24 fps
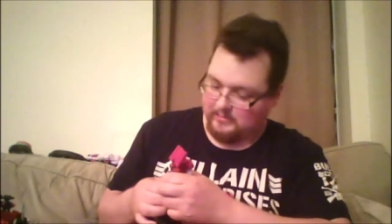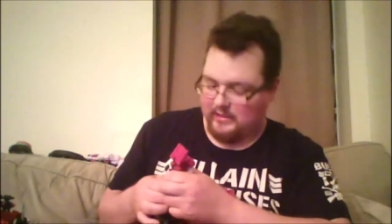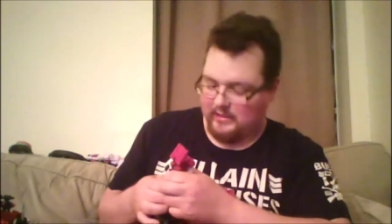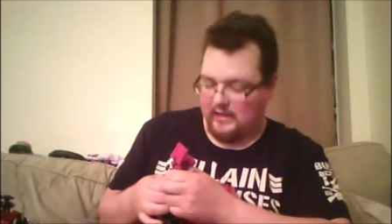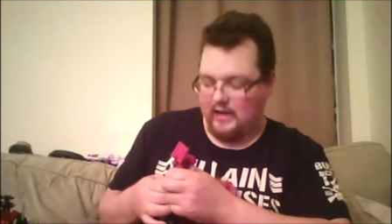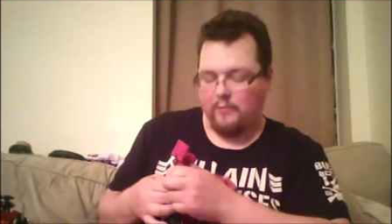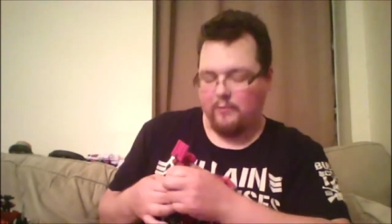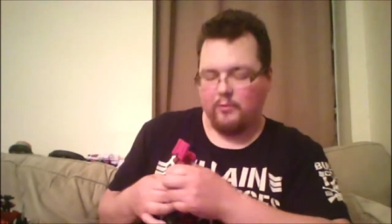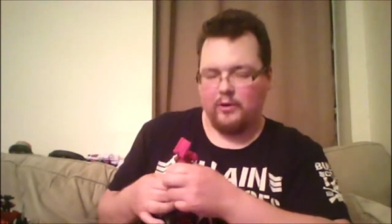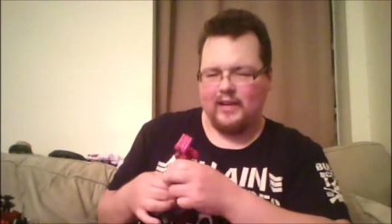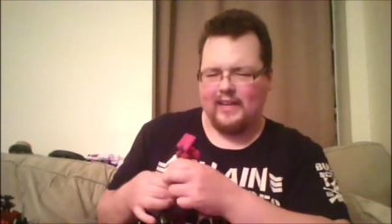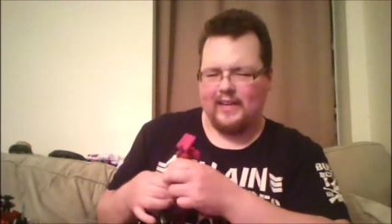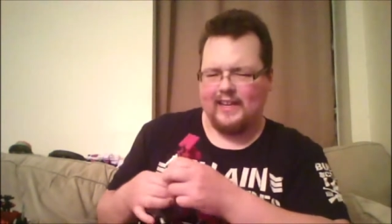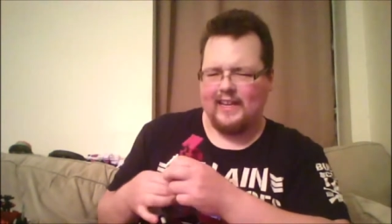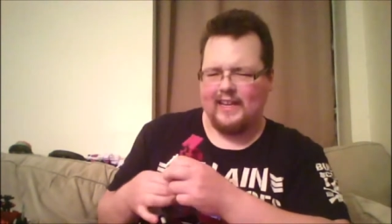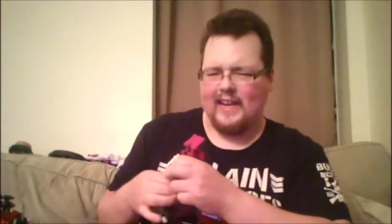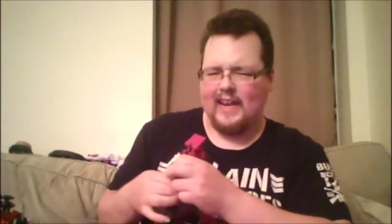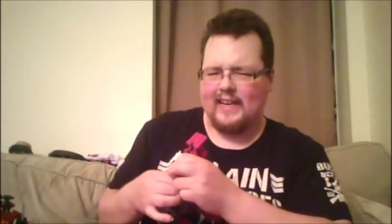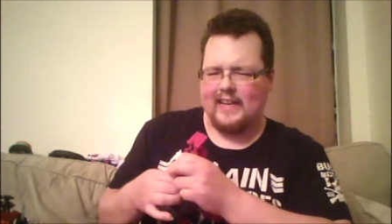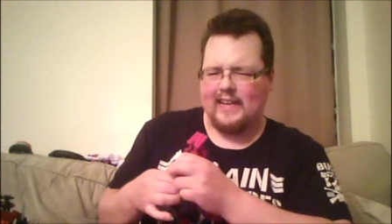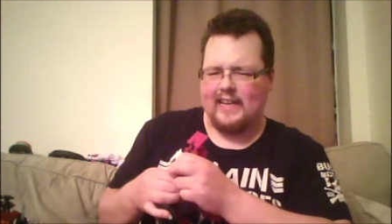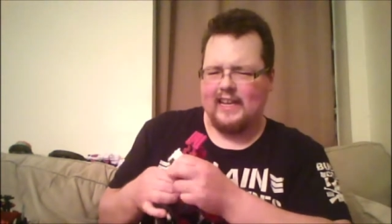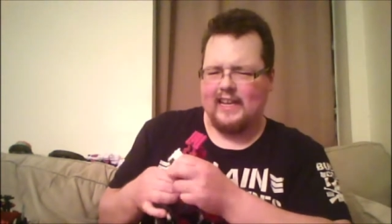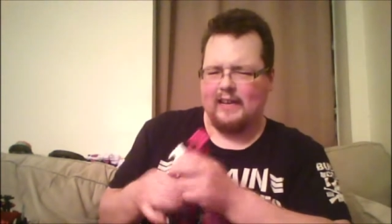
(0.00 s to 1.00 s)
And we're going to
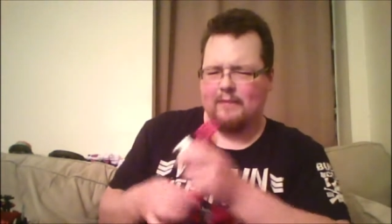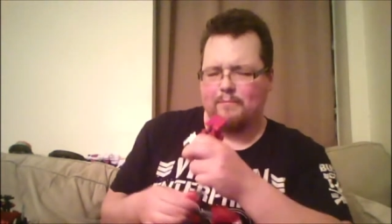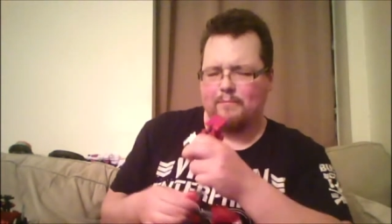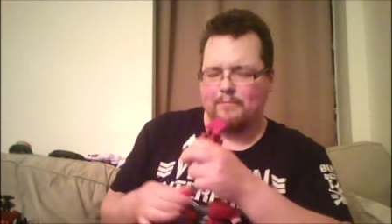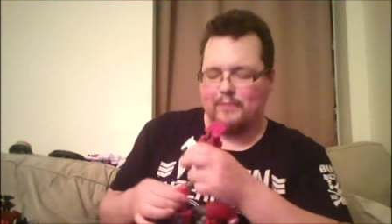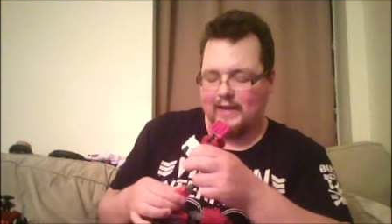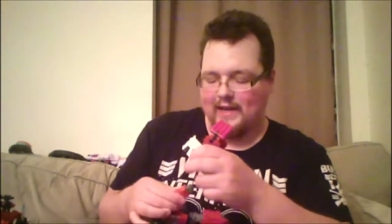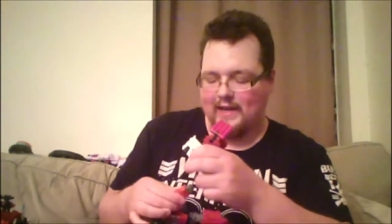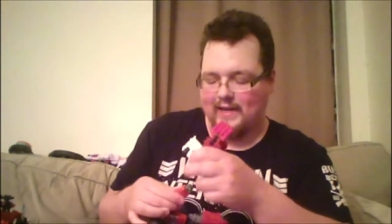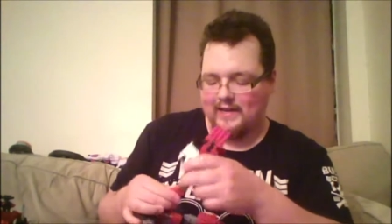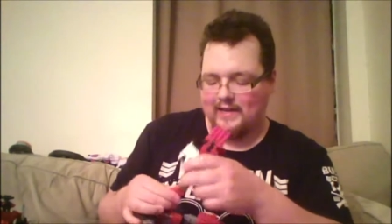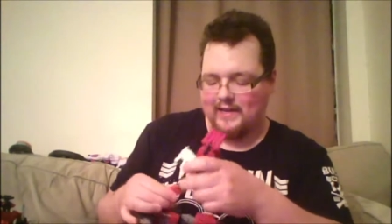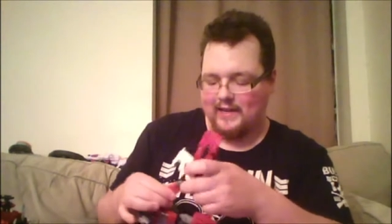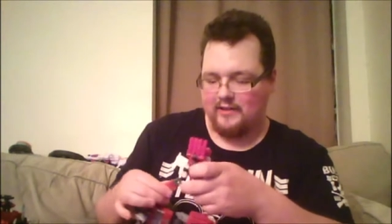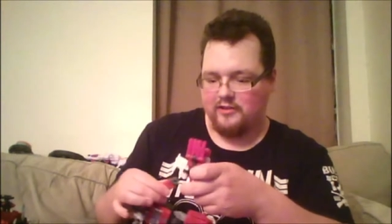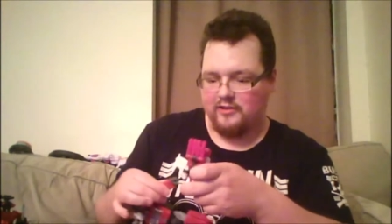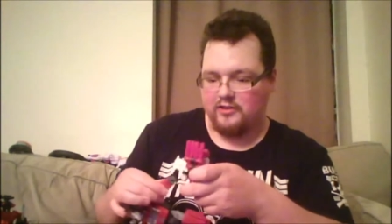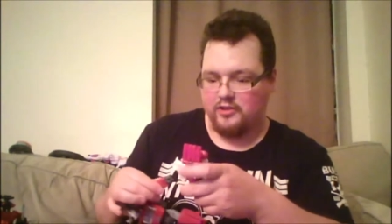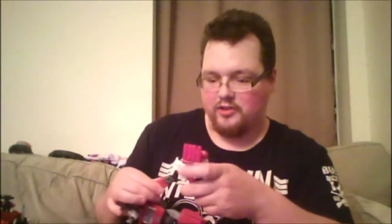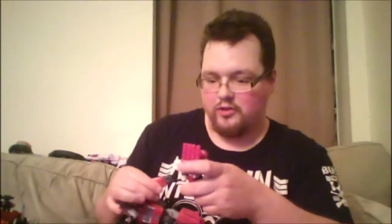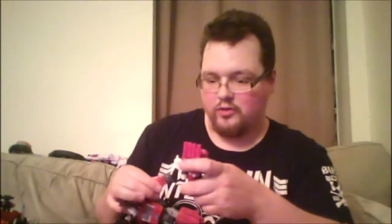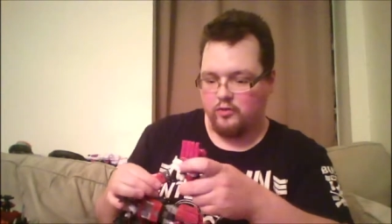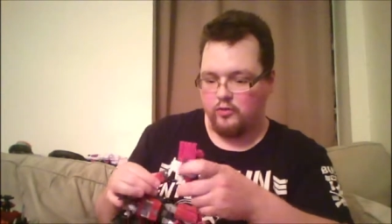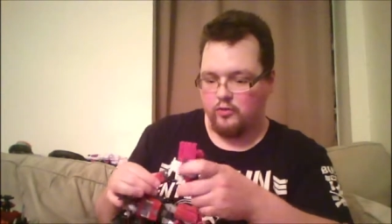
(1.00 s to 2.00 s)
get him back
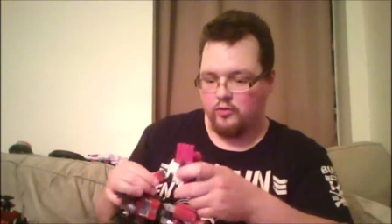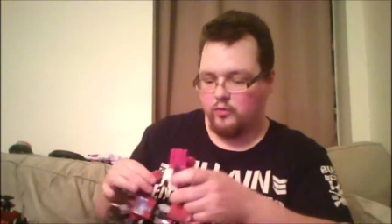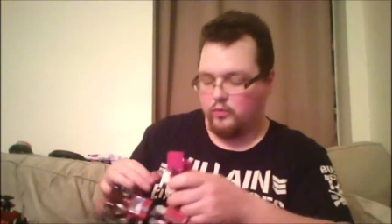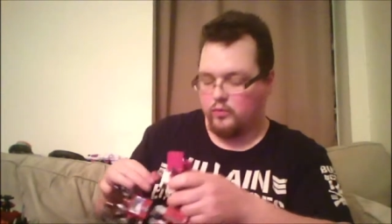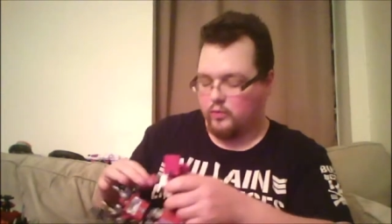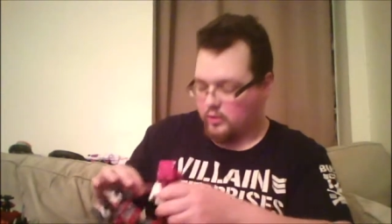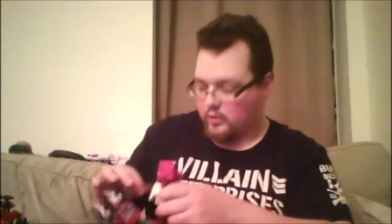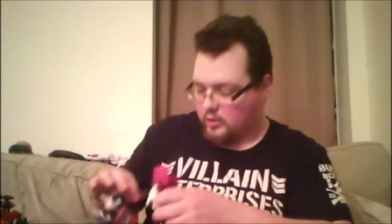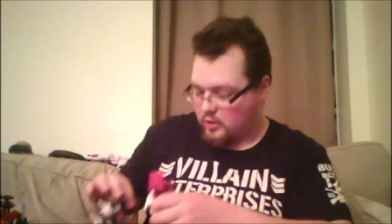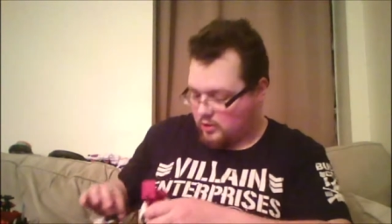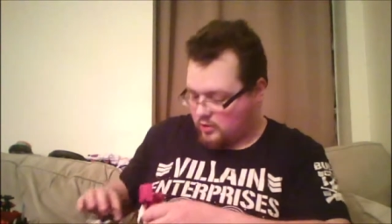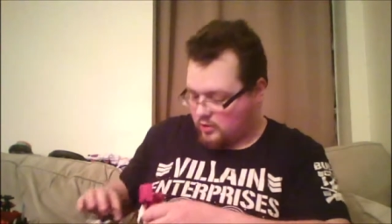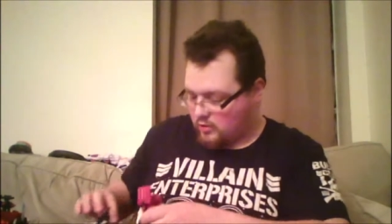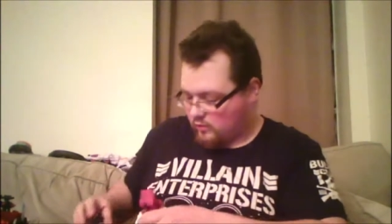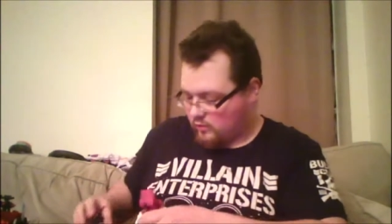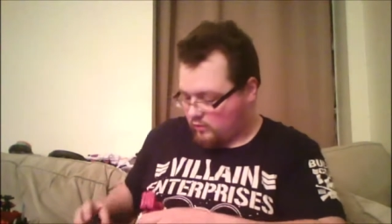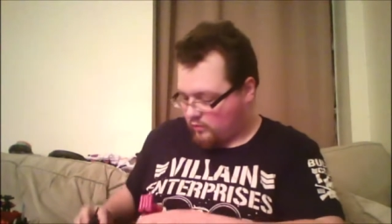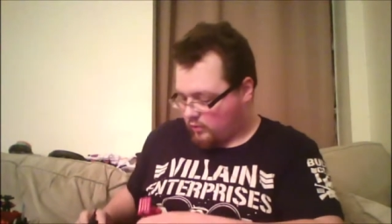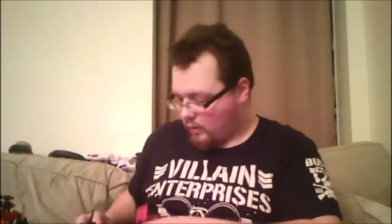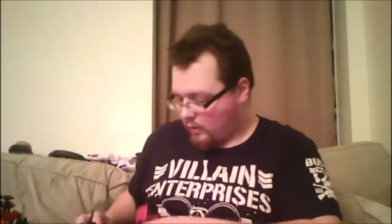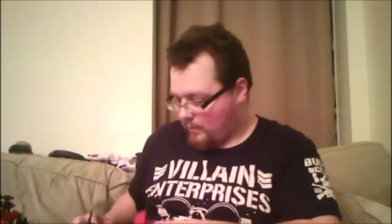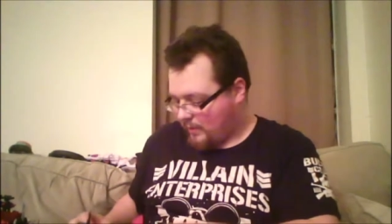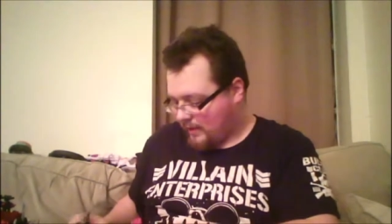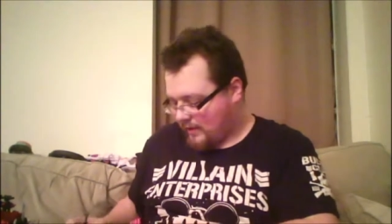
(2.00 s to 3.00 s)
into
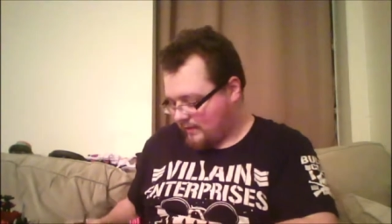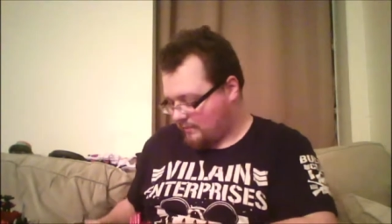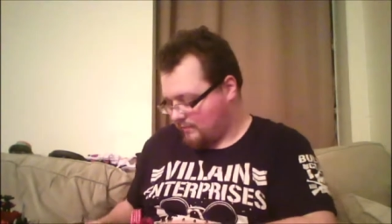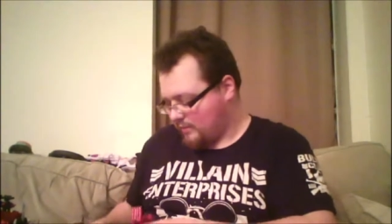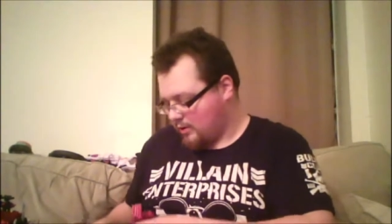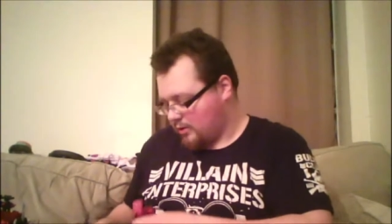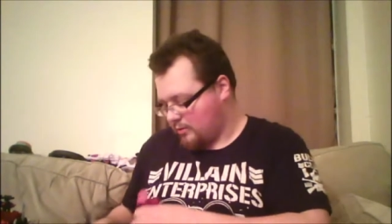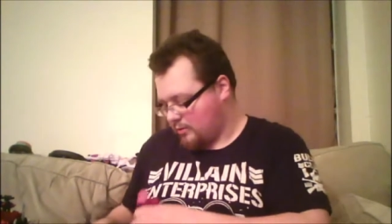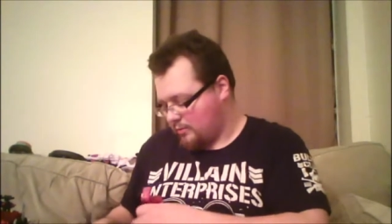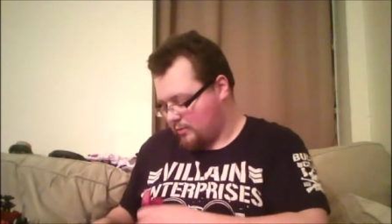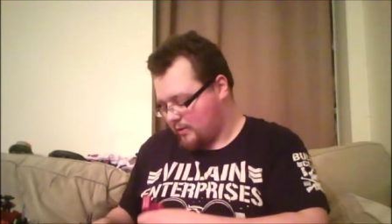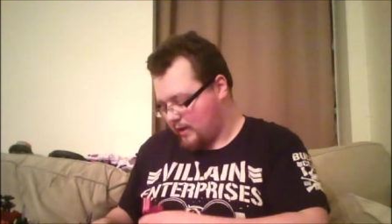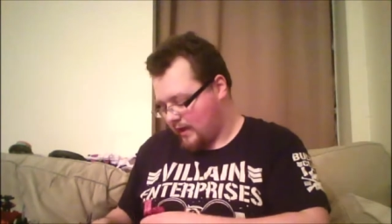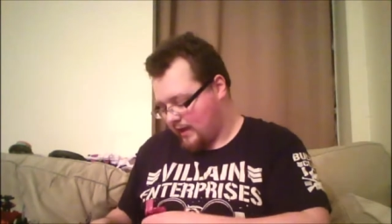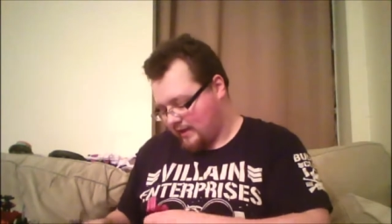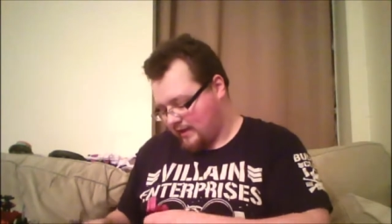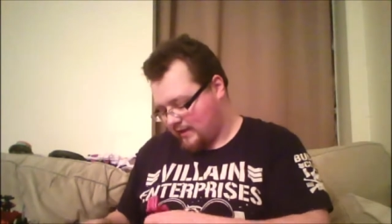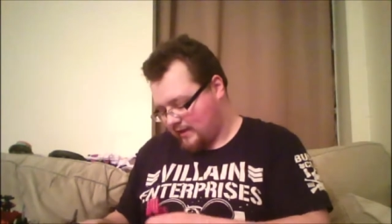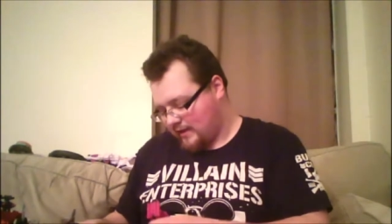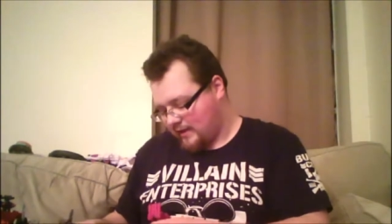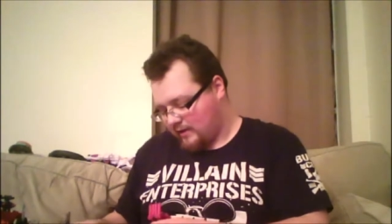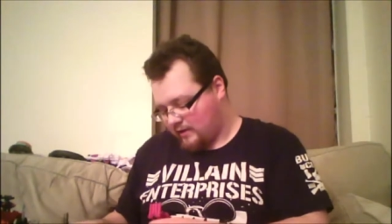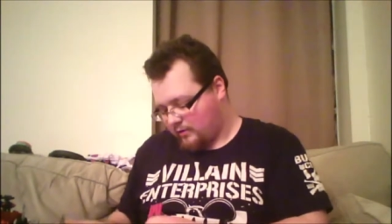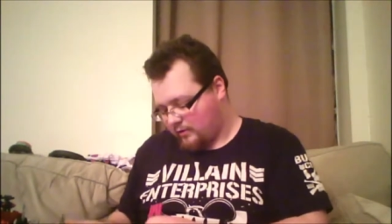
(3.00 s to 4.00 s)
robot mode. And
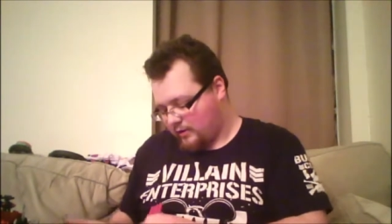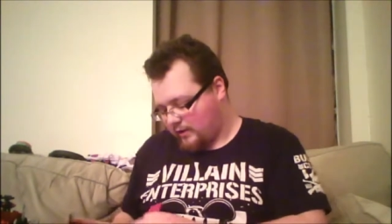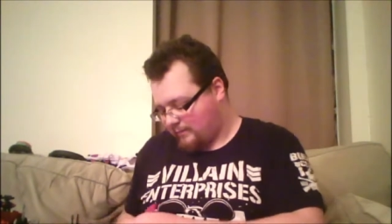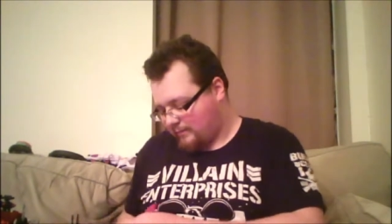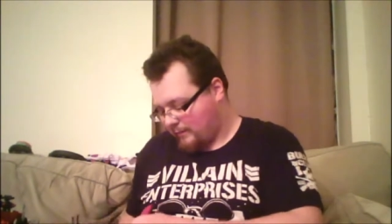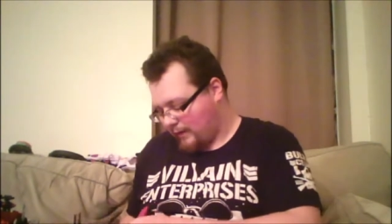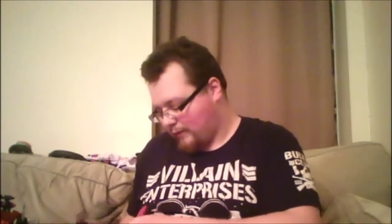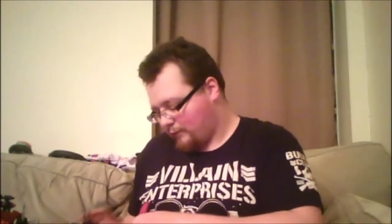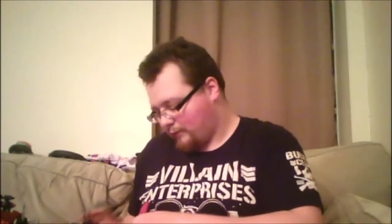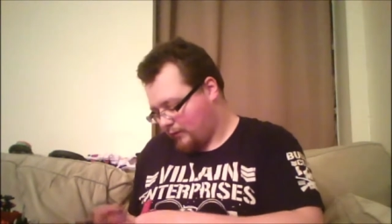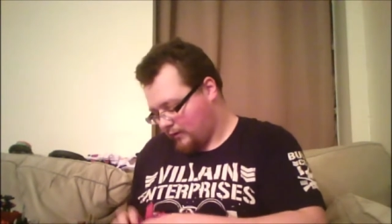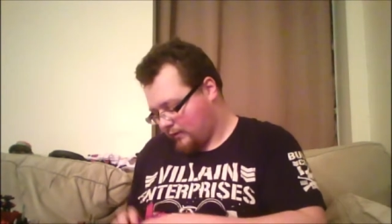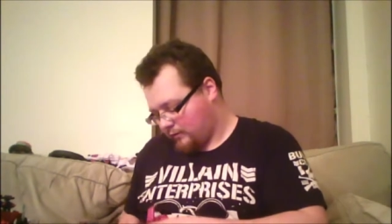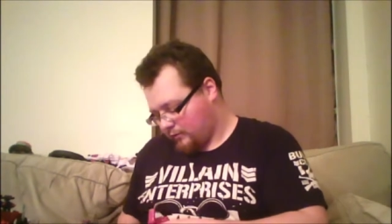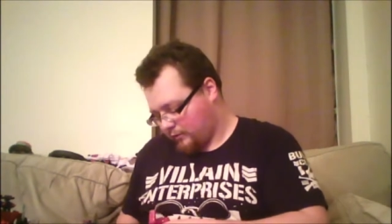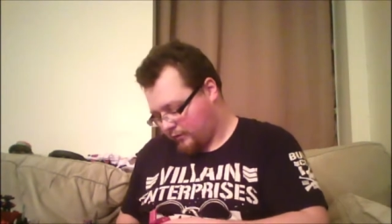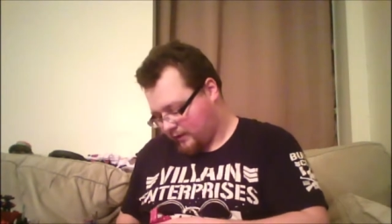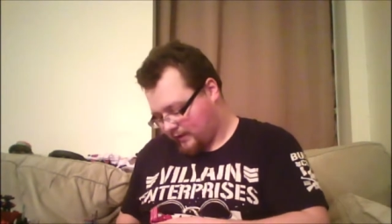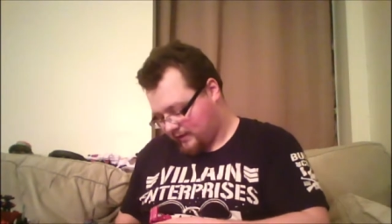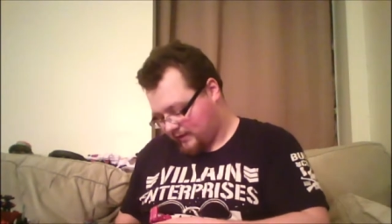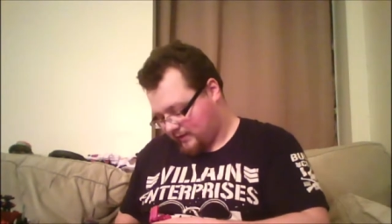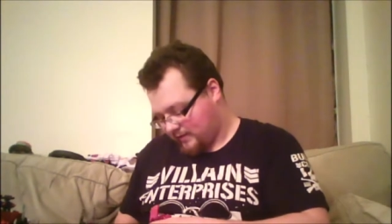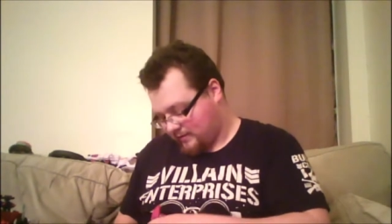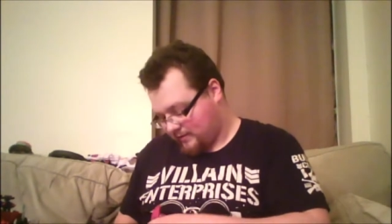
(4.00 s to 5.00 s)
then I'll give my final
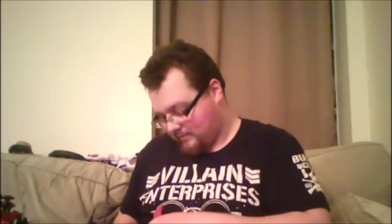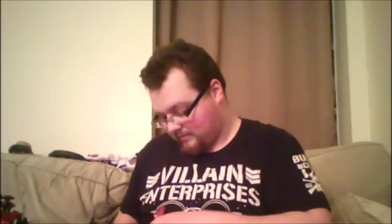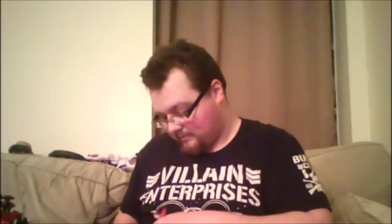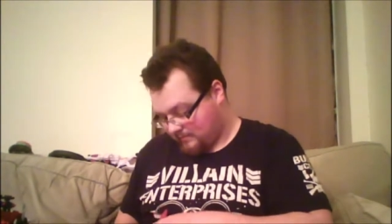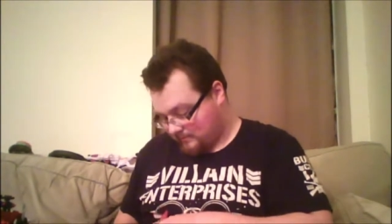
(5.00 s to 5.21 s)
thoughts.